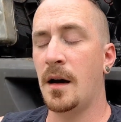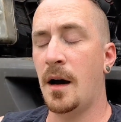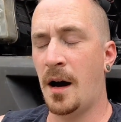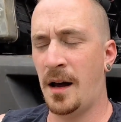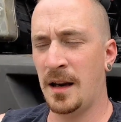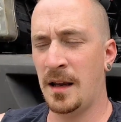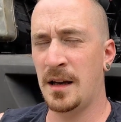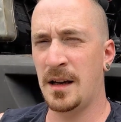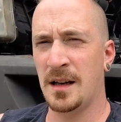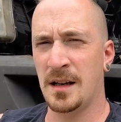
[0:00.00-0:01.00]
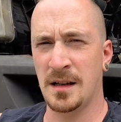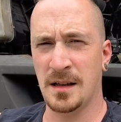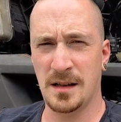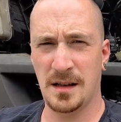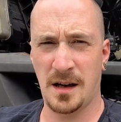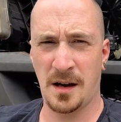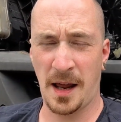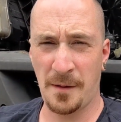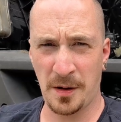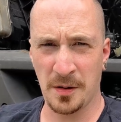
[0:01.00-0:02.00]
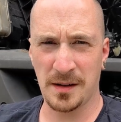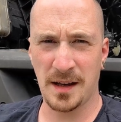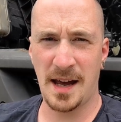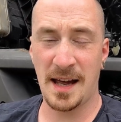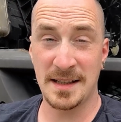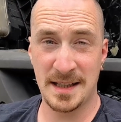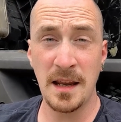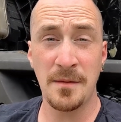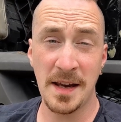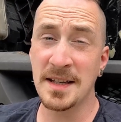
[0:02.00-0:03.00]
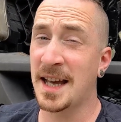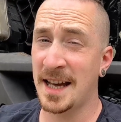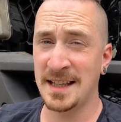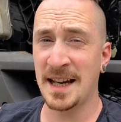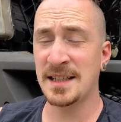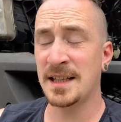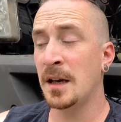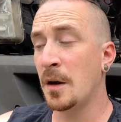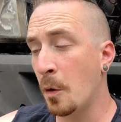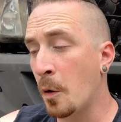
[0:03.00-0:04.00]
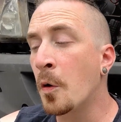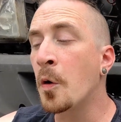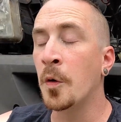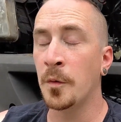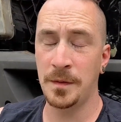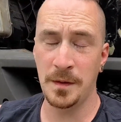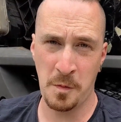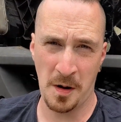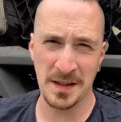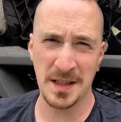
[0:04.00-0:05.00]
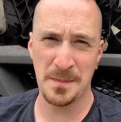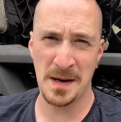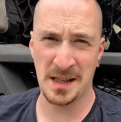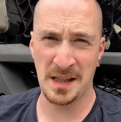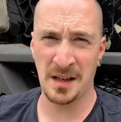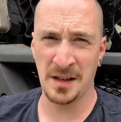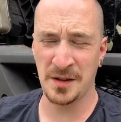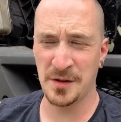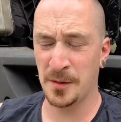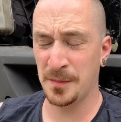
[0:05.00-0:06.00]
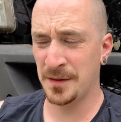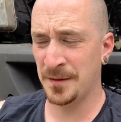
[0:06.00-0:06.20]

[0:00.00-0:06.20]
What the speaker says: I'll have a look and see if it is a head gasket or what I suspect is a lighter job.